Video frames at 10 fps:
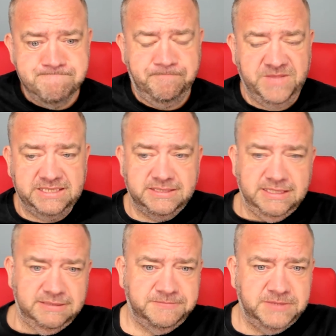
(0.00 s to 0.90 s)
That's
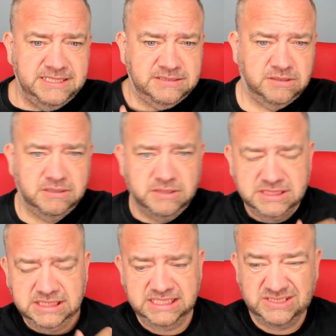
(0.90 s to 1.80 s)
it, right? That's all I've got to
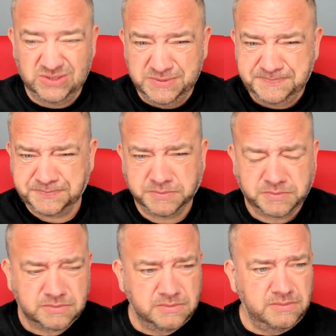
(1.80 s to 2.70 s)
say. So
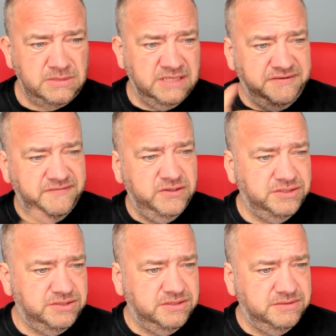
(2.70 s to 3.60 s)
if you've heard
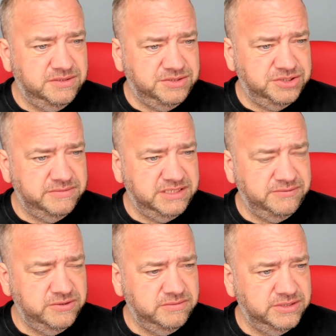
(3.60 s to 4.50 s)
the Germany
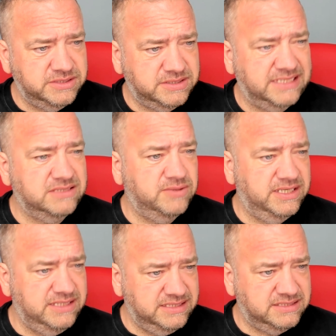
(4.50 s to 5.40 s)
rumours, that's where
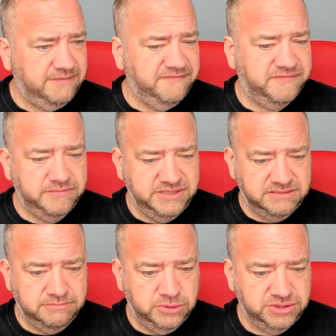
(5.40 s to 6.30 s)
they stem from, this
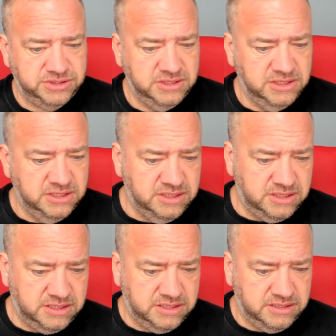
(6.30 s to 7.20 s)
mush
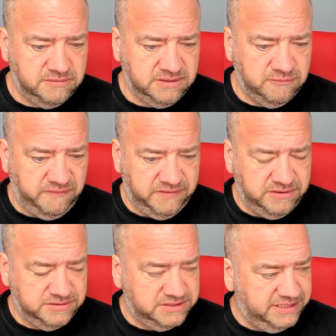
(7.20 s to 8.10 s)
waffling
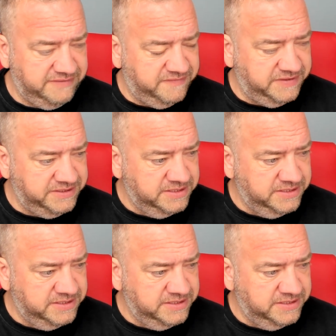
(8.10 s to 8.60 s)
on TV.